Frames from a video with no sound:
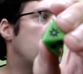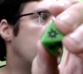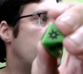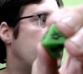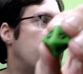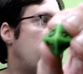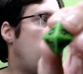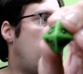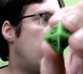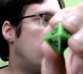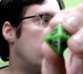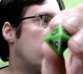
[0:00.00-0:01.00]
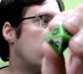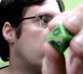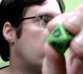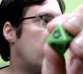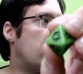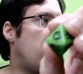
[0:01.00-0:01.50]
you can
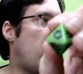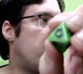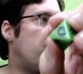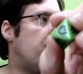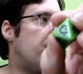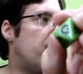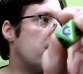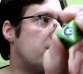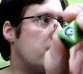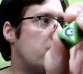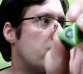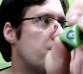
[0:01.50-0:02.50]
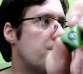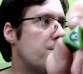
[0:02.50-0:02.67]
gain an advantage,